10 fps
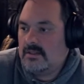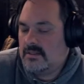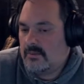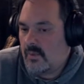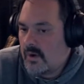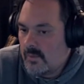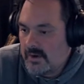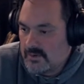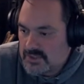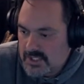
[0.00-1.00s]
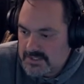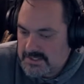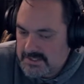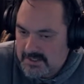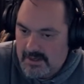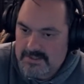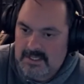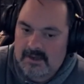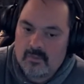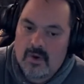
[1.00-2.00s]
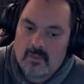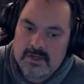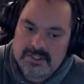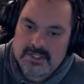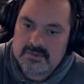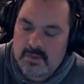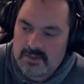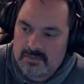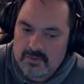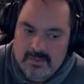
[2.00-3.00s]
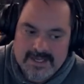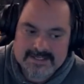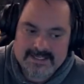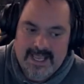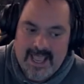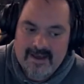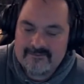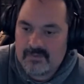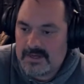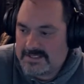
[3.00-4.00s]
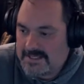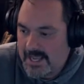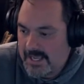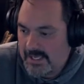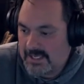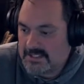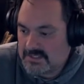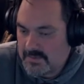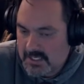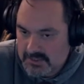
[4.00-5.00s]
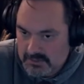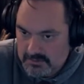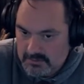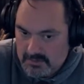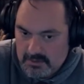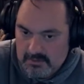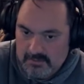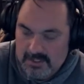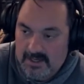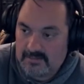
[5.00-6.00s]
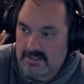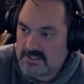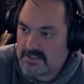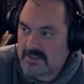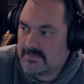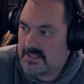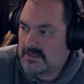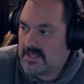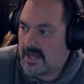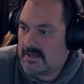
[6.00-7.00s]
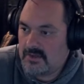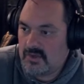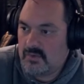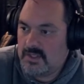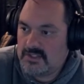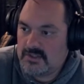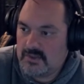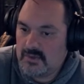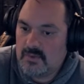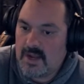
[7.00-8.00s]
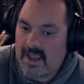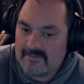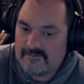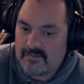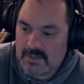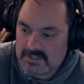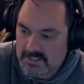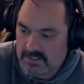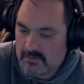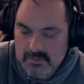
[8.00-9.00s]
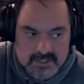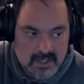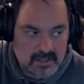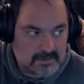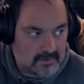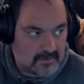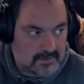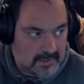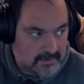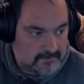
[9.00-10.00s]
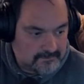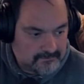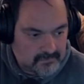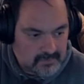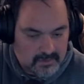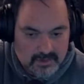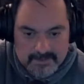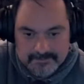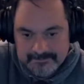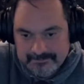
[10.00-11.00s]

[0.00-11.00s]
The, what we were just discussing and what we just went through is an everyday inspection. Okay, this is something that you need to do every single solitary day. All right.